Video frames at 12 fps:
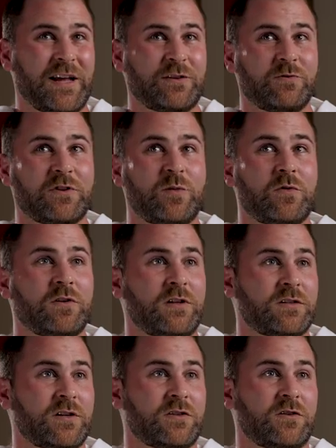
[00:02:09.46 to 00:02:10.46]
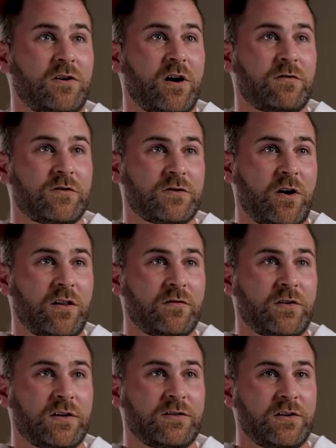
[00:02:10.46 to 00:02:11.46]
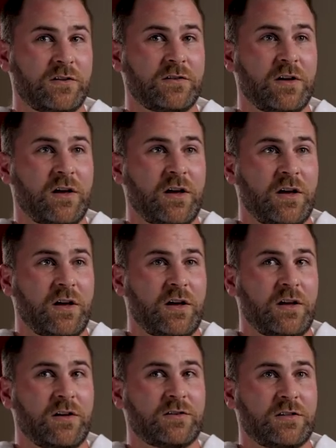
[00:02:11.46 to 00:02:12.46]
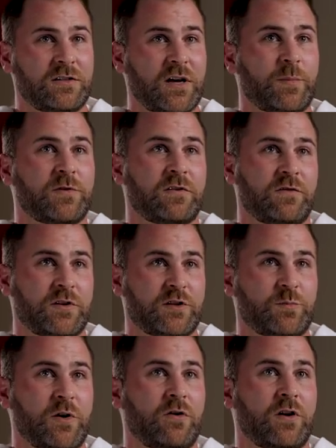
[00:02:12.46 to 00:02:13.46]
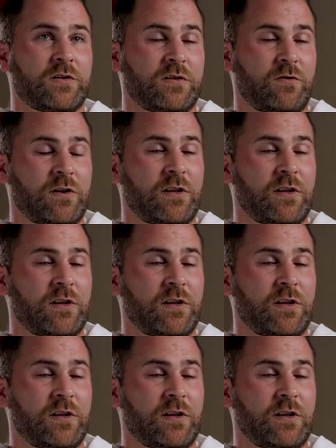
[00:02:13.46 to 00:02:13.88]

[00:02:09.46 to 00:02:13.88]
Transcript: That's what community essentially offers all of us, is a depth of experience and